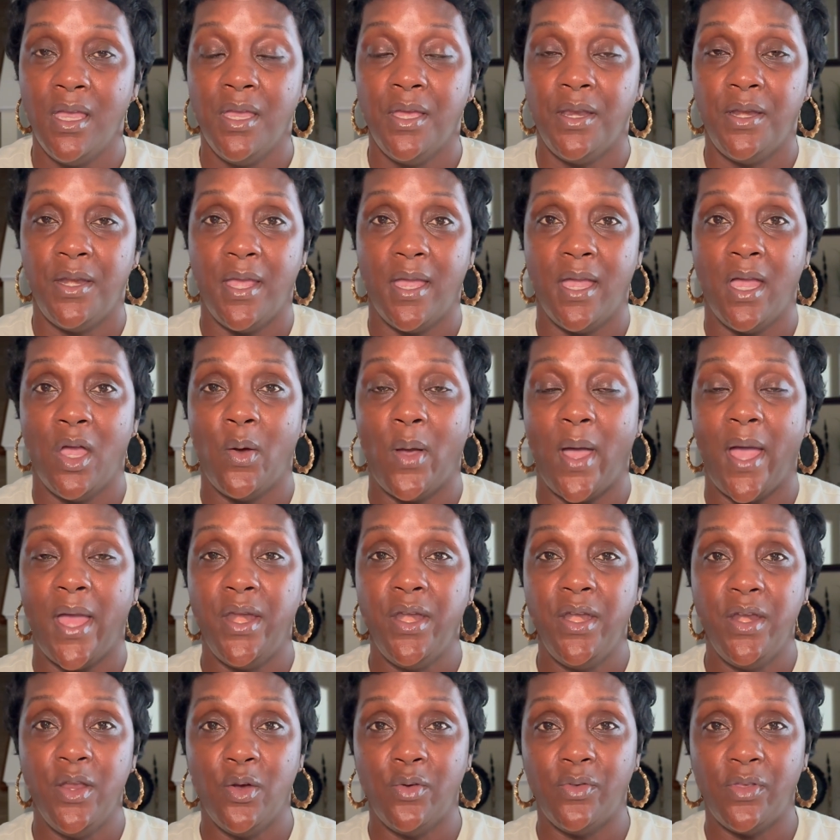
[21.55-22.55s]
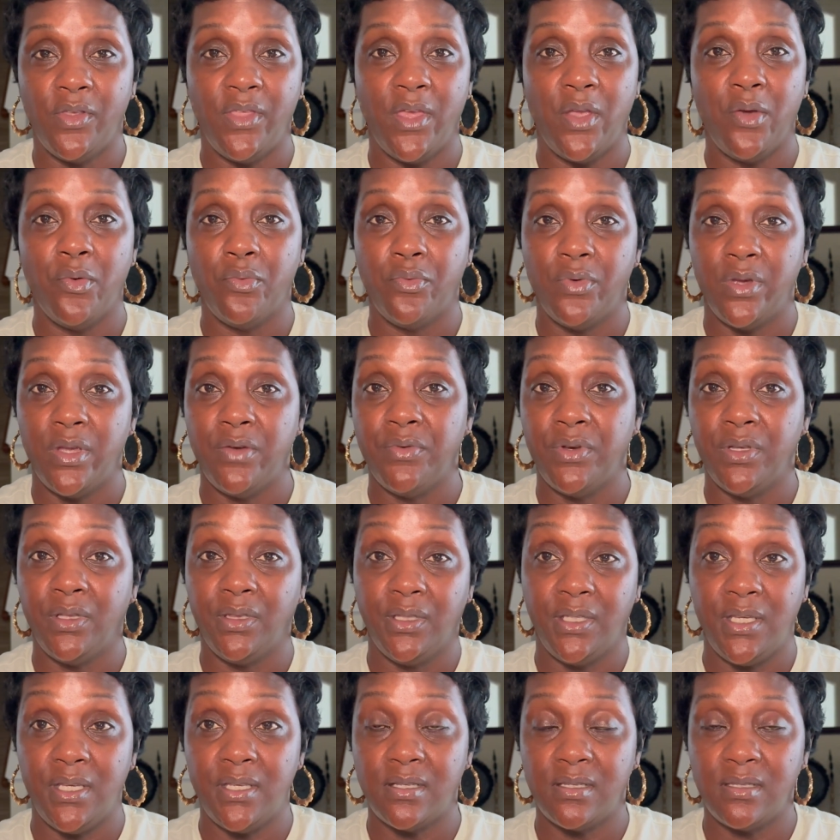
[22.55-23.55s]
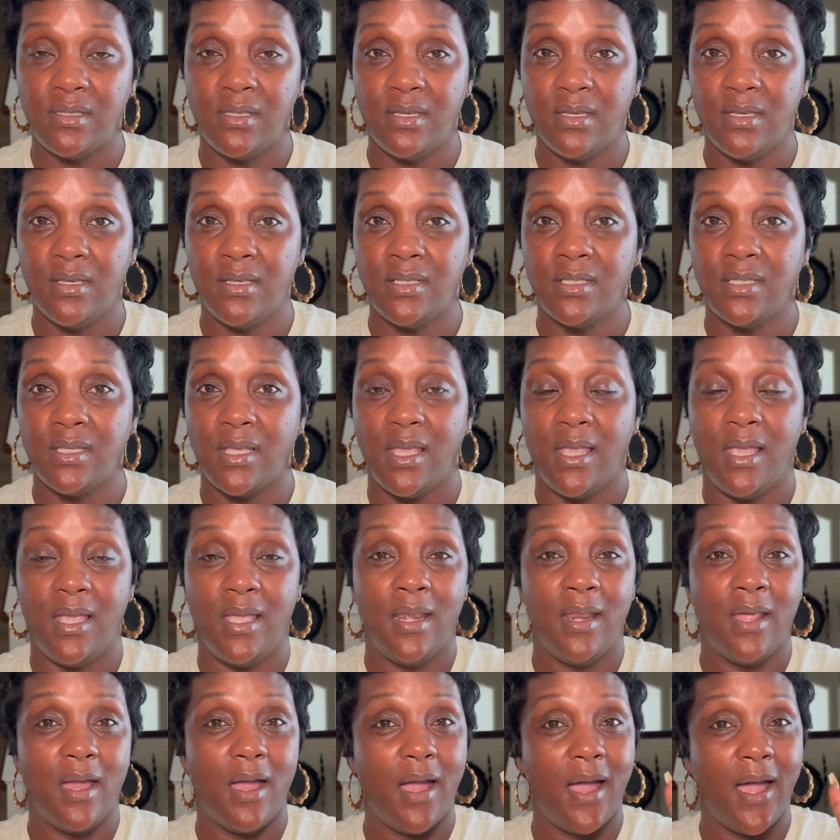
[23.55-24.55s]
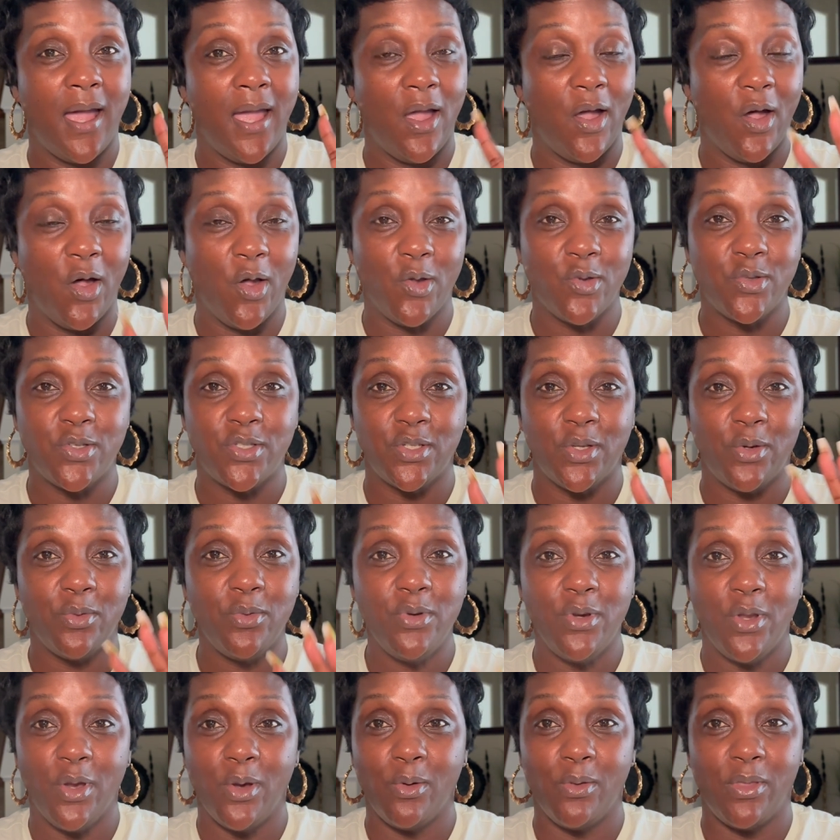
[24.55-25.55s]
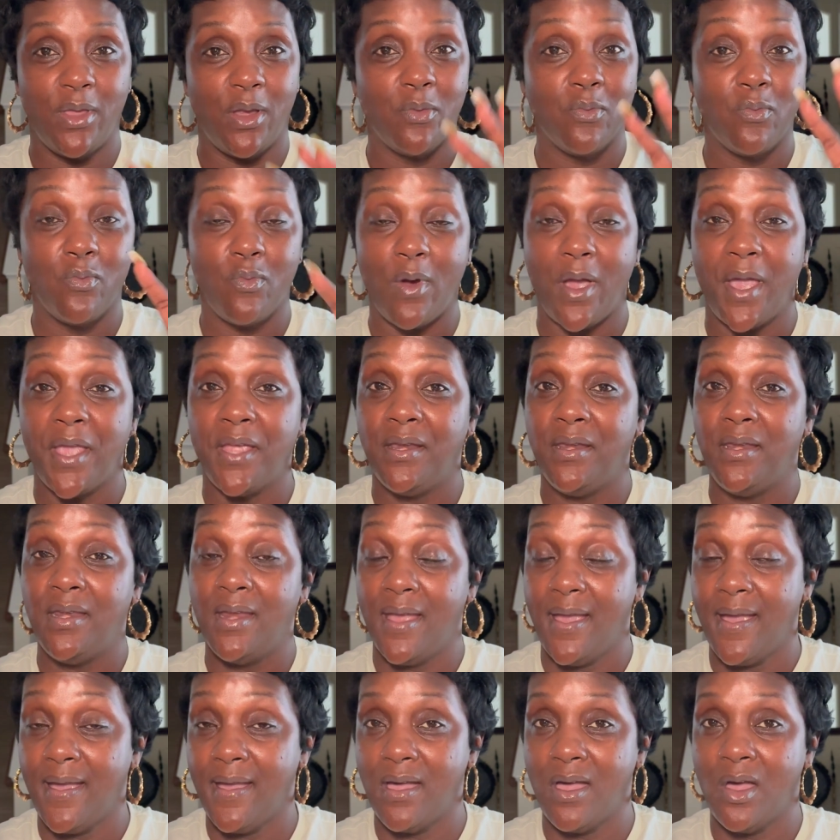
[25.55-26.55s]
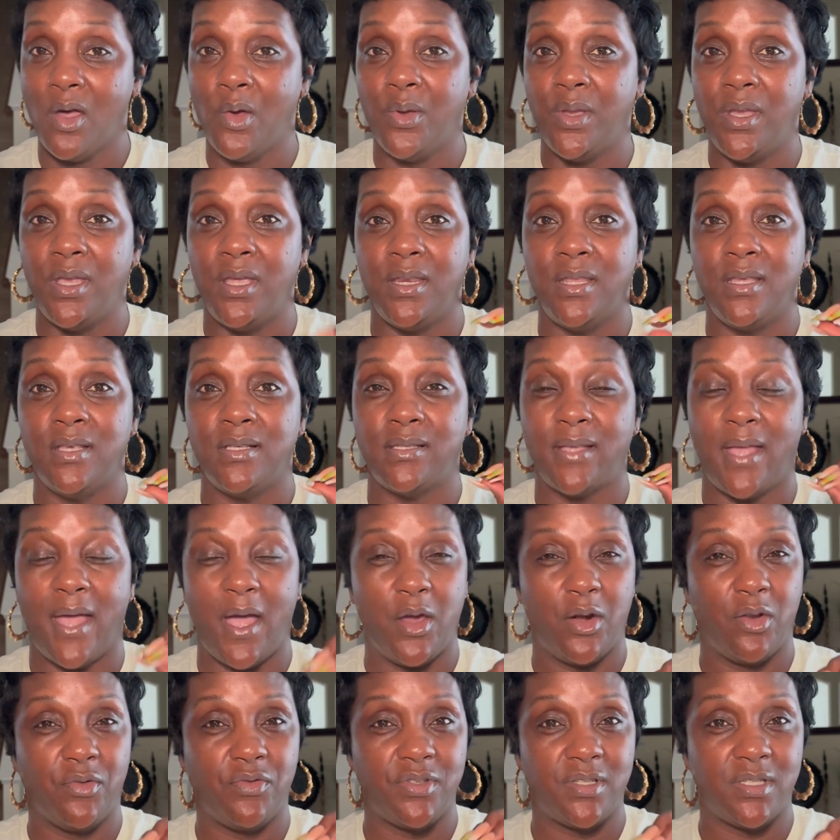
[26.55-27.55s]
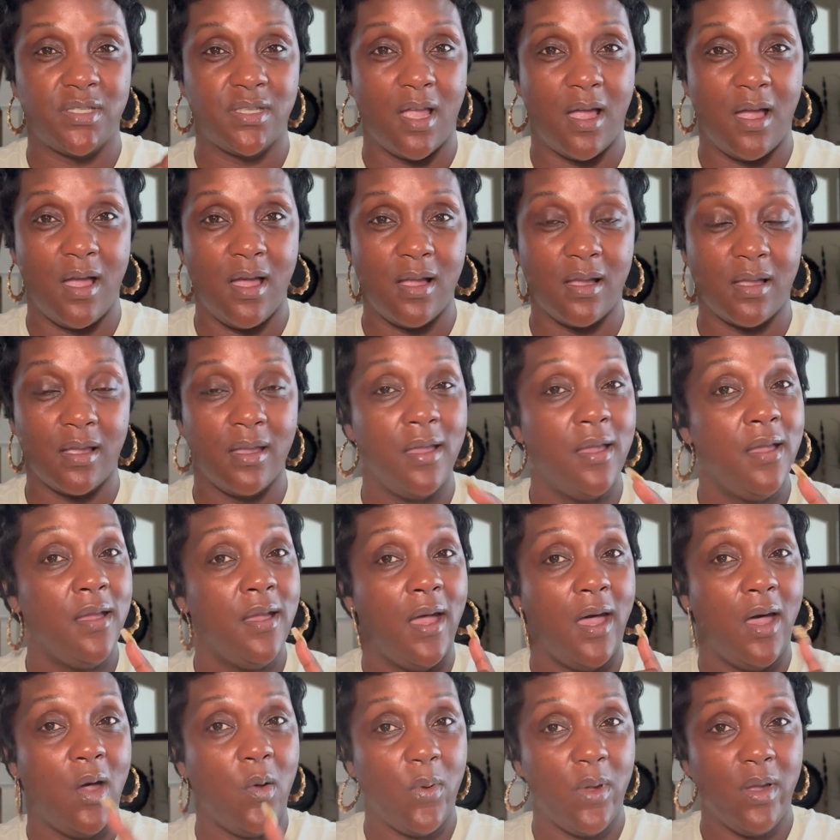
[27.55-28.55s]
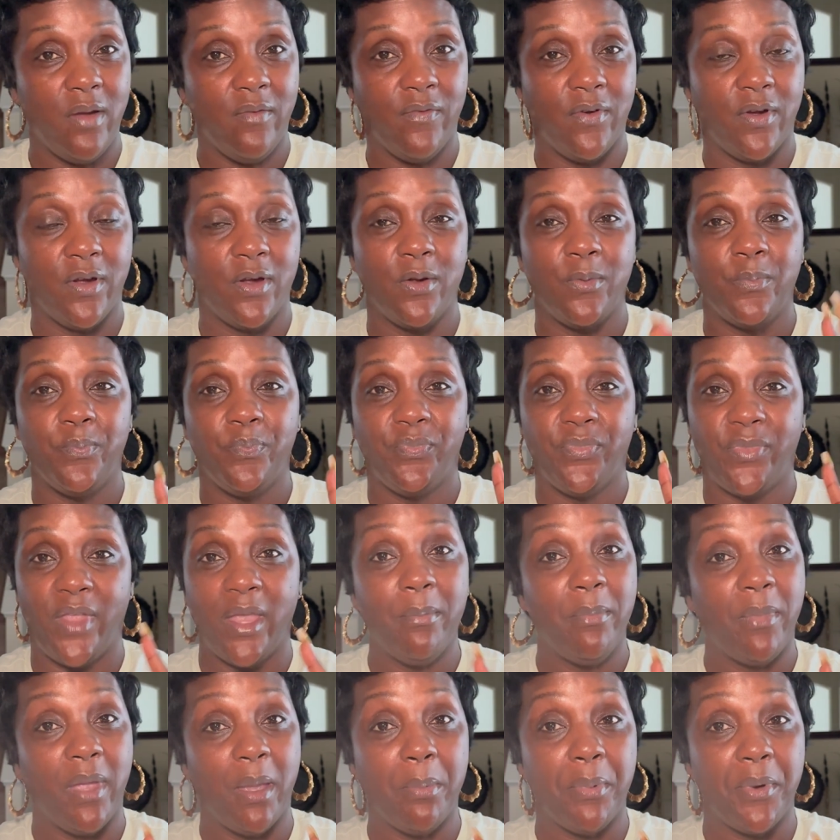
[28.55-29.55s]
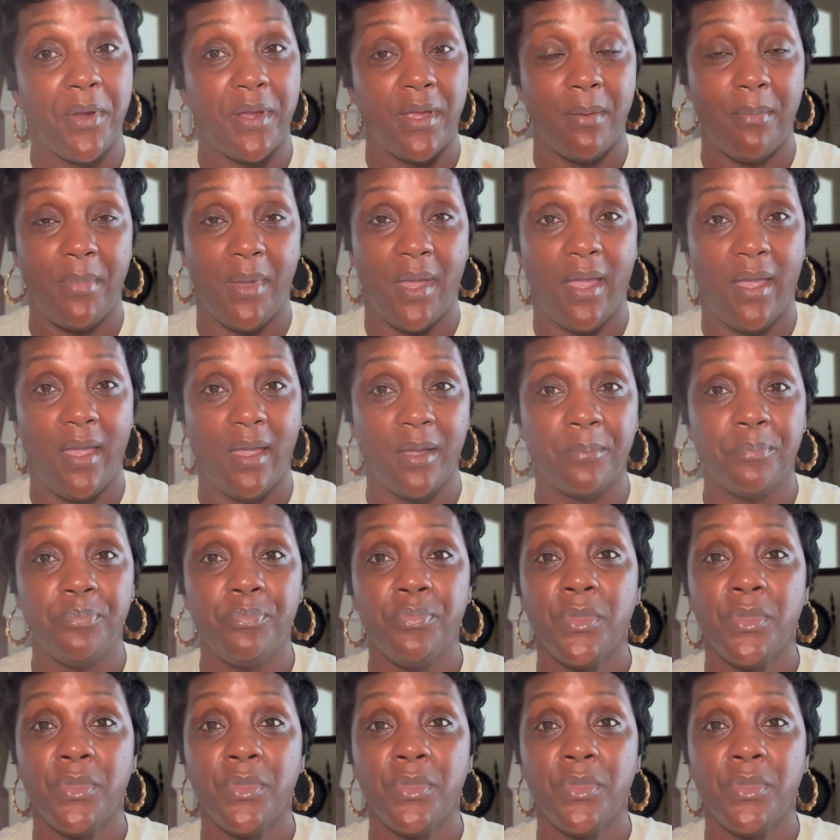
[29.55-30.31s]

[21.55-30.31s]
Now, I know that they re-released this, and I also know that right now it is out of stock. However, they may bring it back.